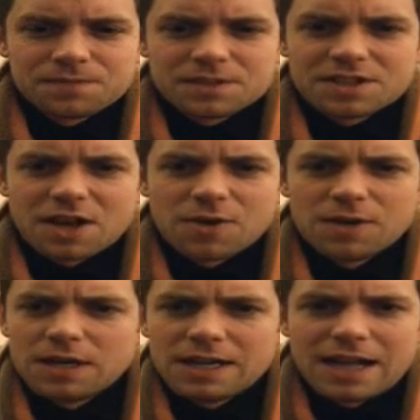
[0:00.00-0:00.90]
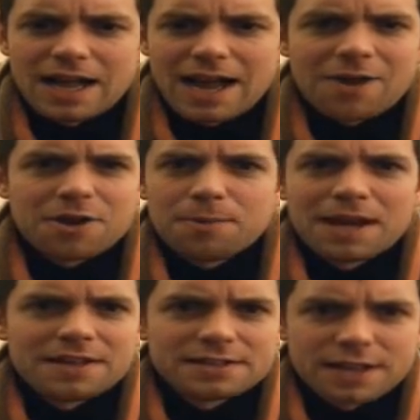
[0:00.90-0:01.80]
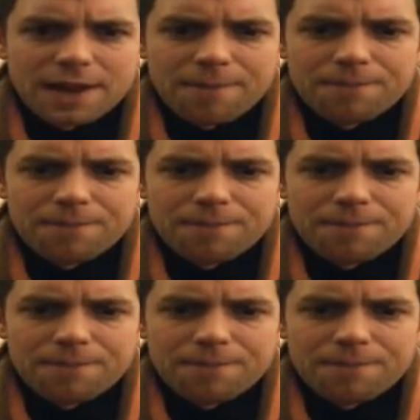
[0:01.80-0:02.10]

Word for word: So, how do you play this game?